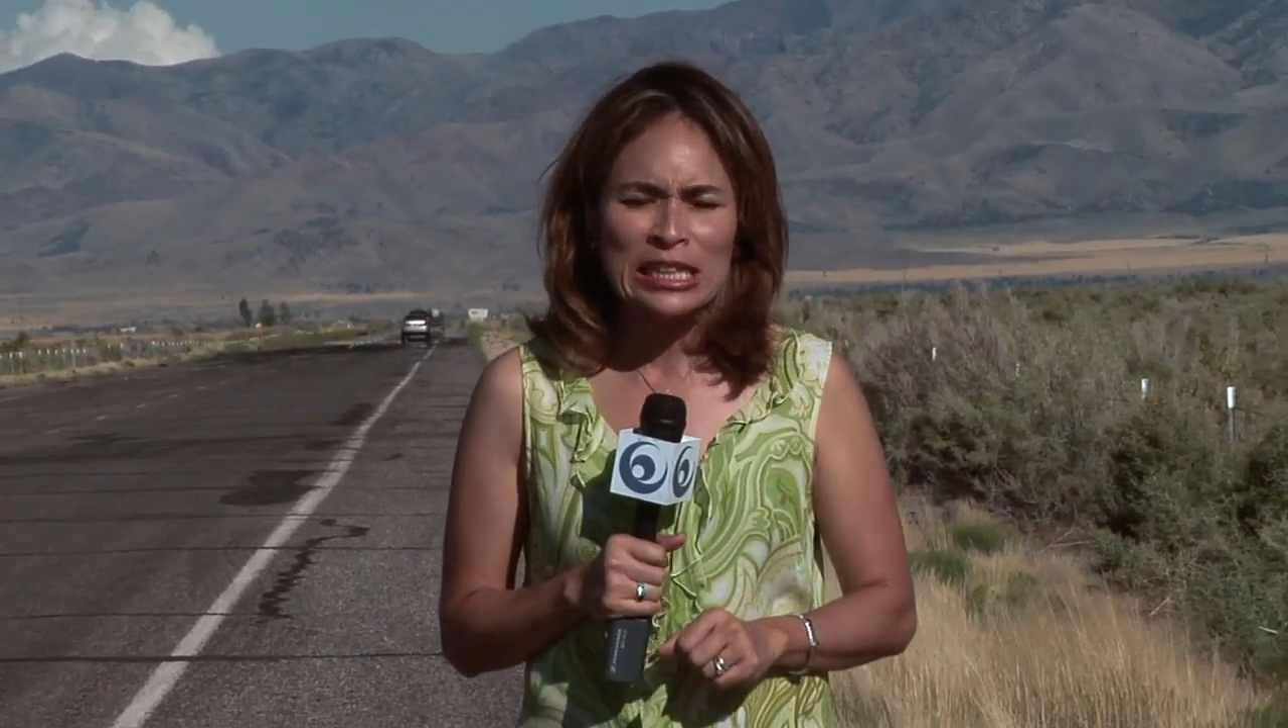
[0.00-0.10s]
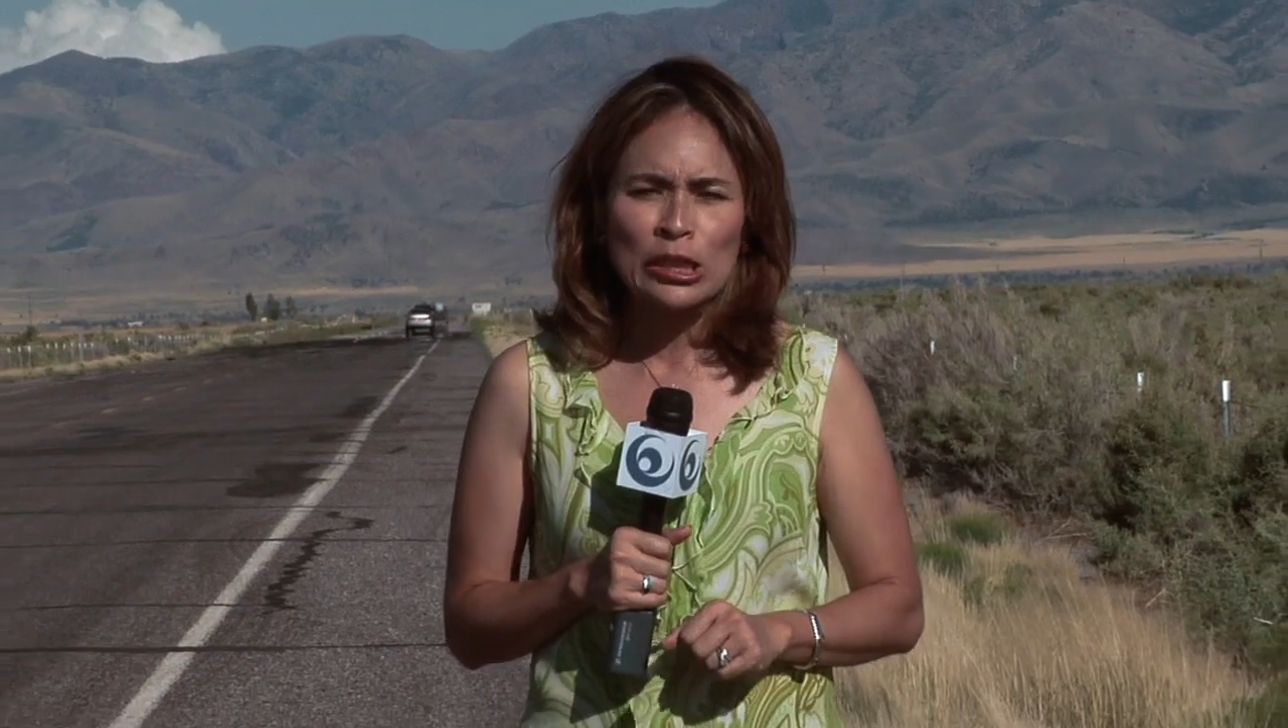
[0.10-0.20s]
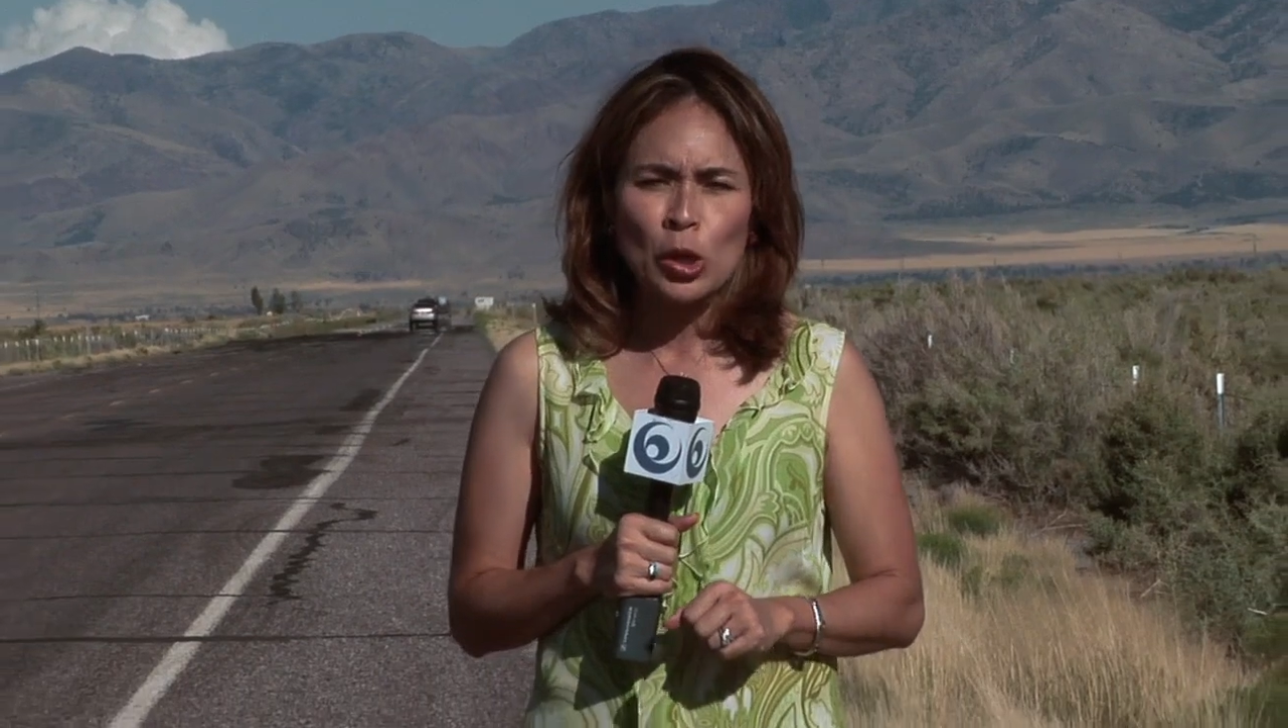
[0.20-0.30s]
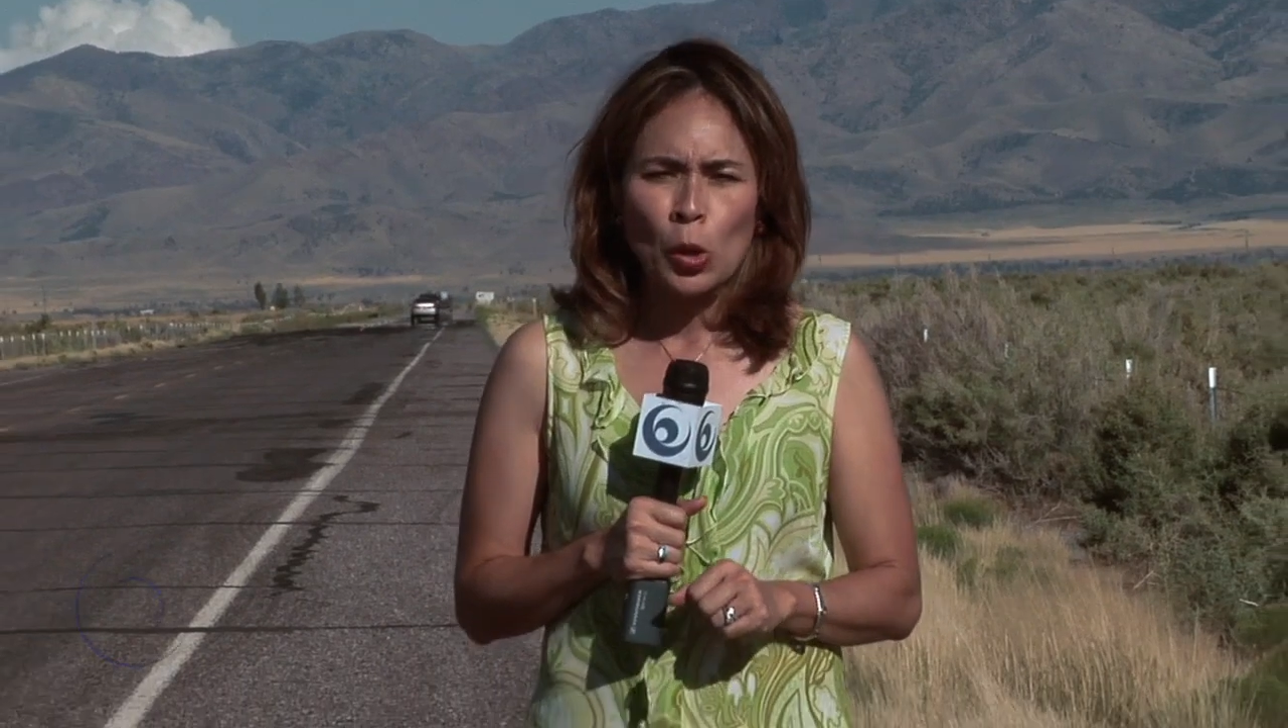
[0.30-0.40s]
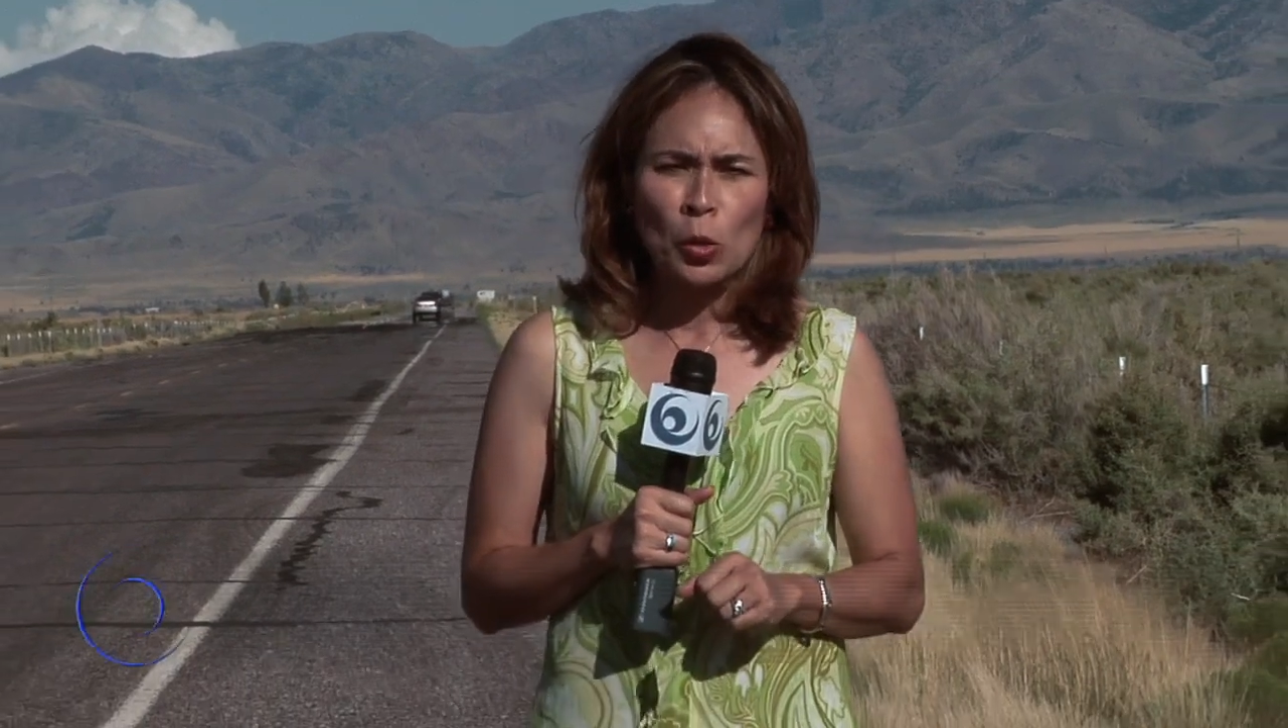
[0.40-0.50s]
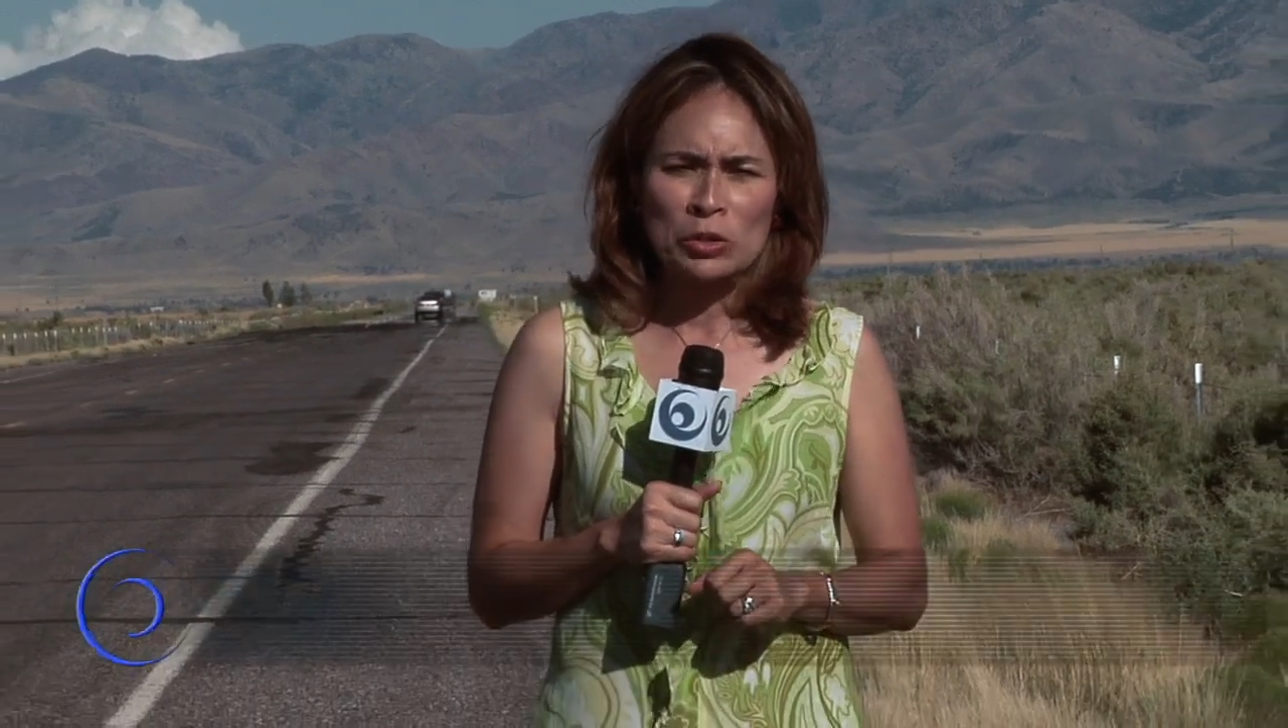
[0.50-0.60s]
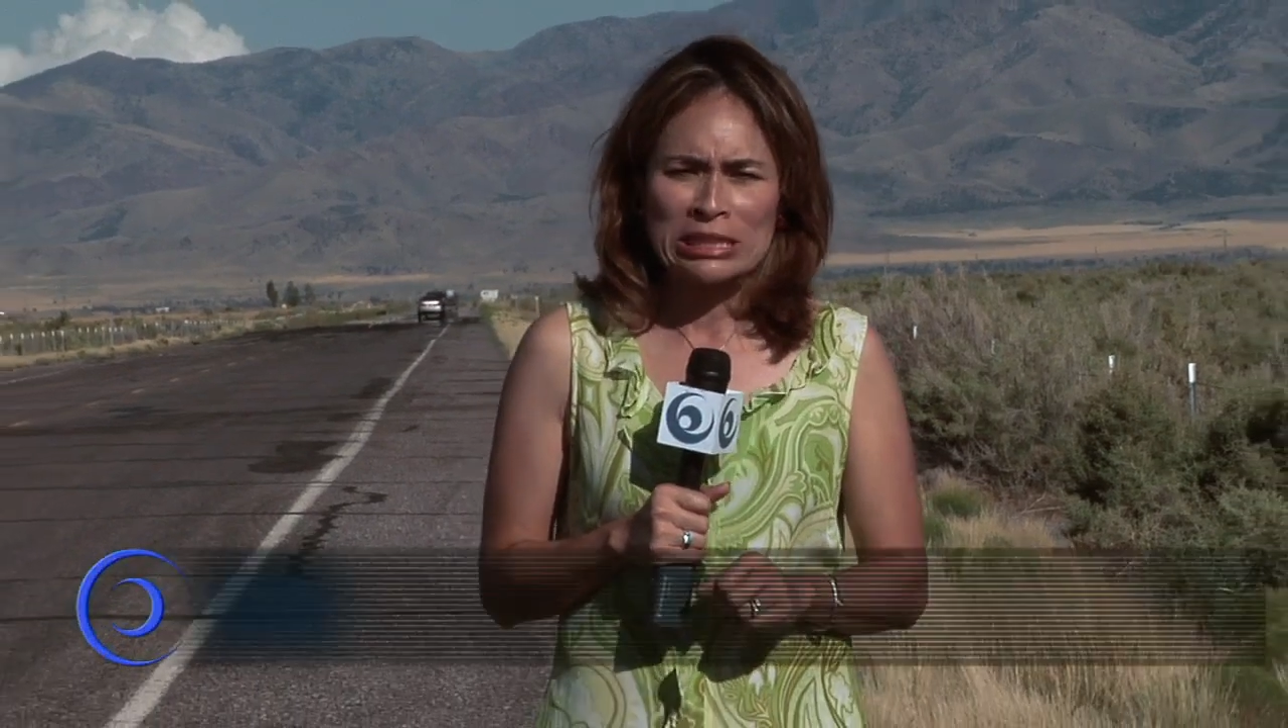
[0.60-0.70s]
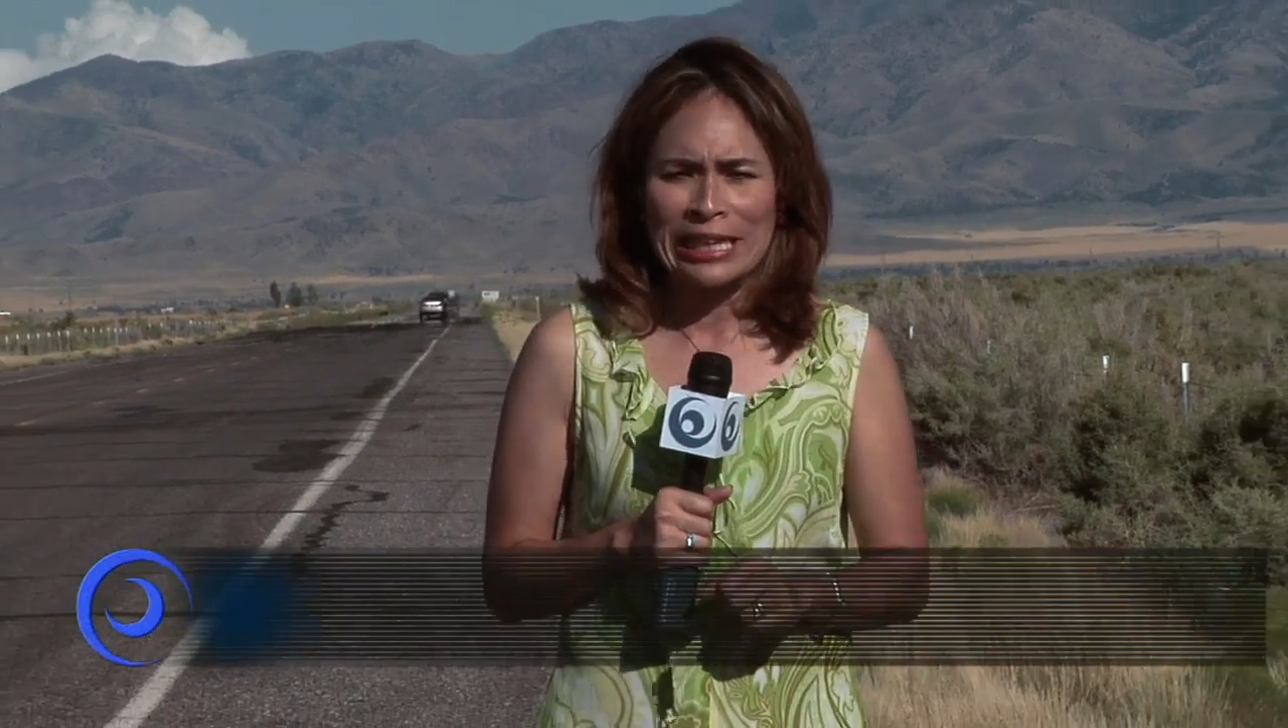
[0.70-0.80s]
little cold,